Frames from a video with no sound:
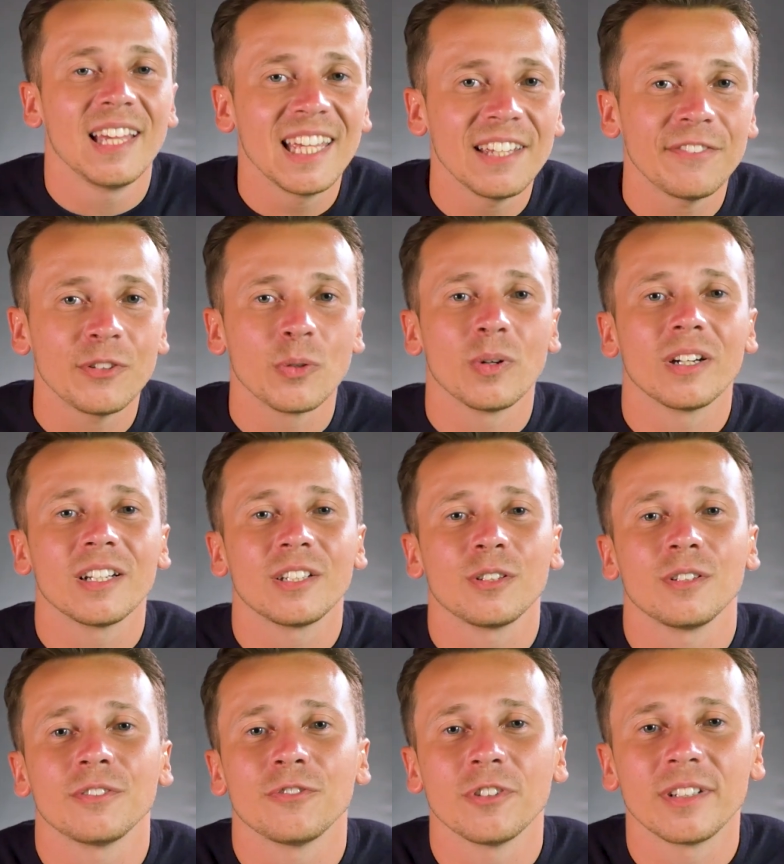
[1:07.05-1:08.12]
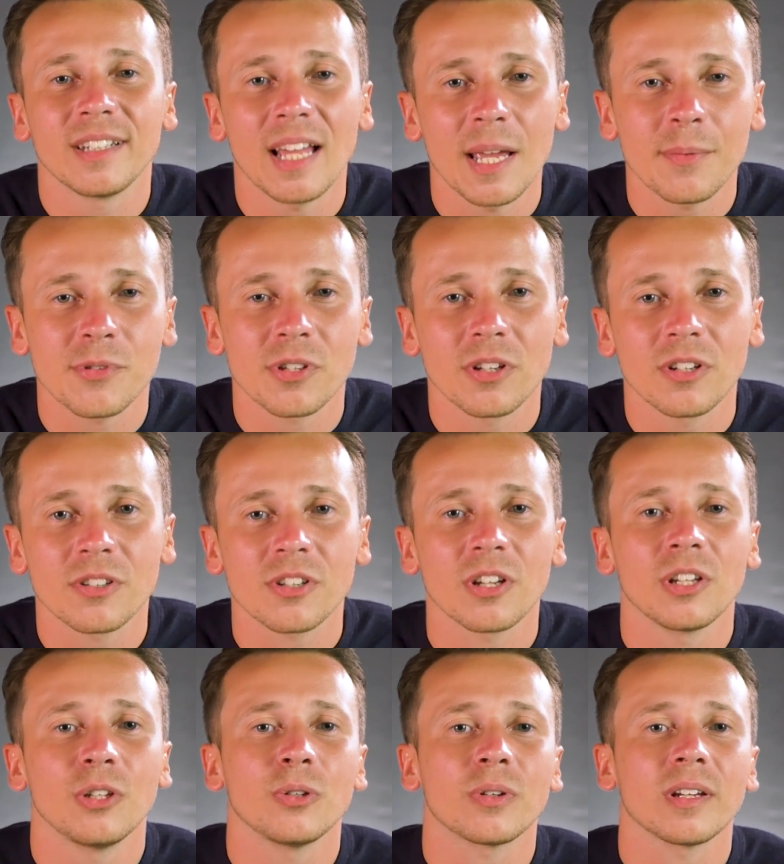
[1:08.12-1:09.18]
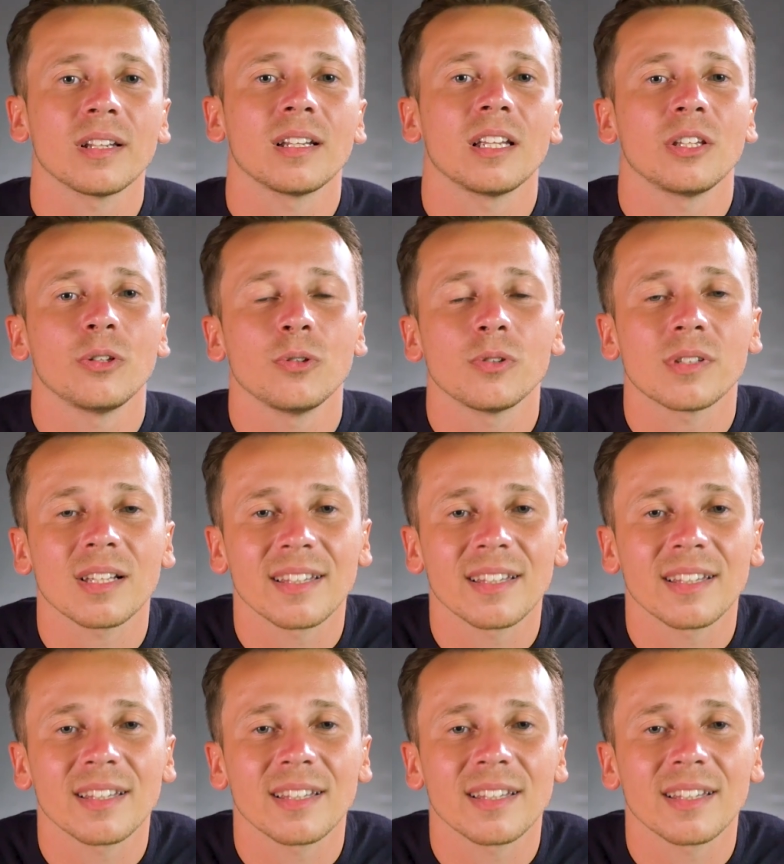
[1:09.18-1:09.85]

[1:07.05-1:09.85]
If you want to do a free name search, you can use